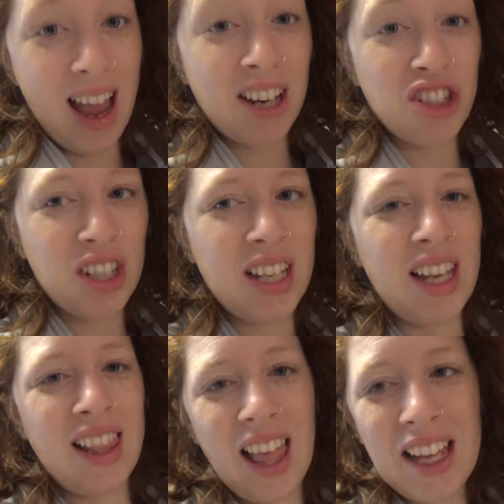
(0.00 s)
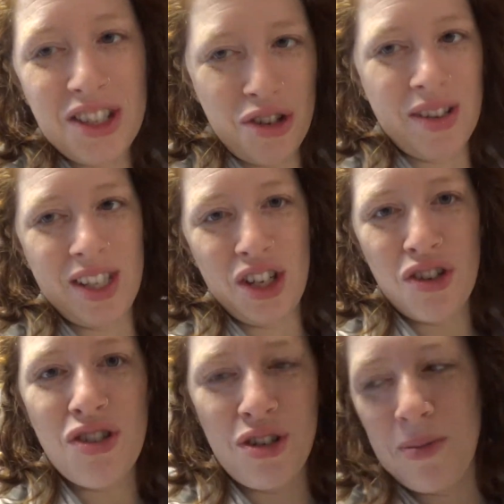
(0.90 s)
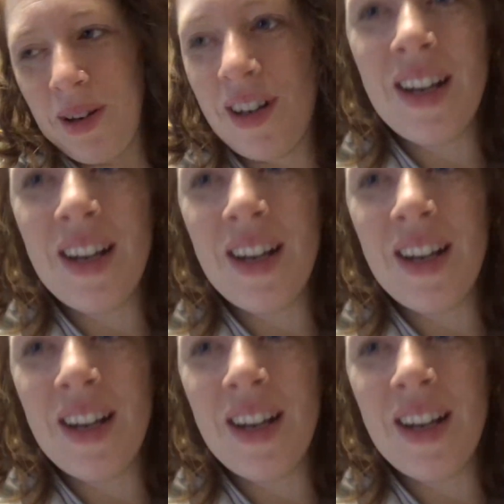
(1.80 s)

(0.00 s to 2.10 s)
actually likes you as a YouTuber.